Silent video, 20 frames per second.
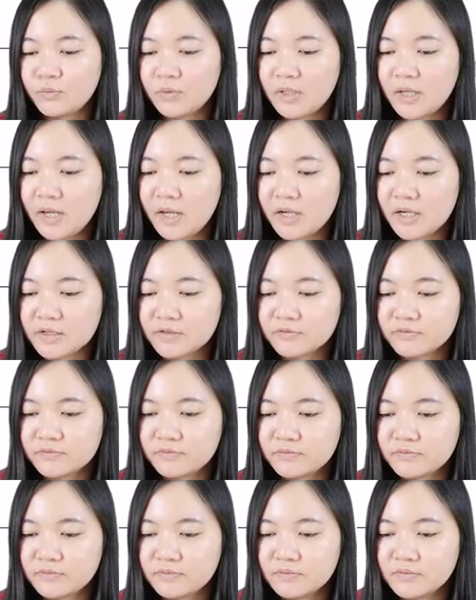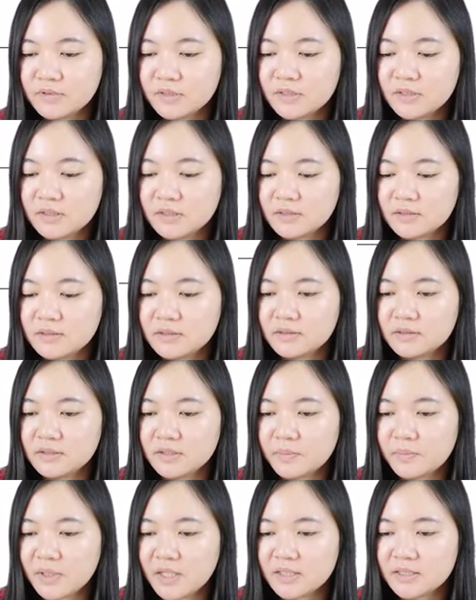we have
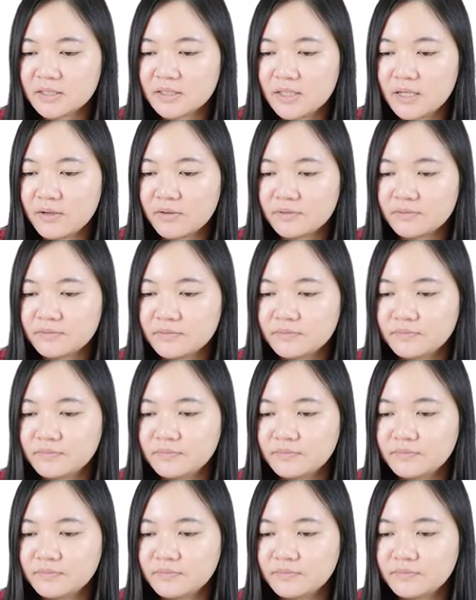the plant cell.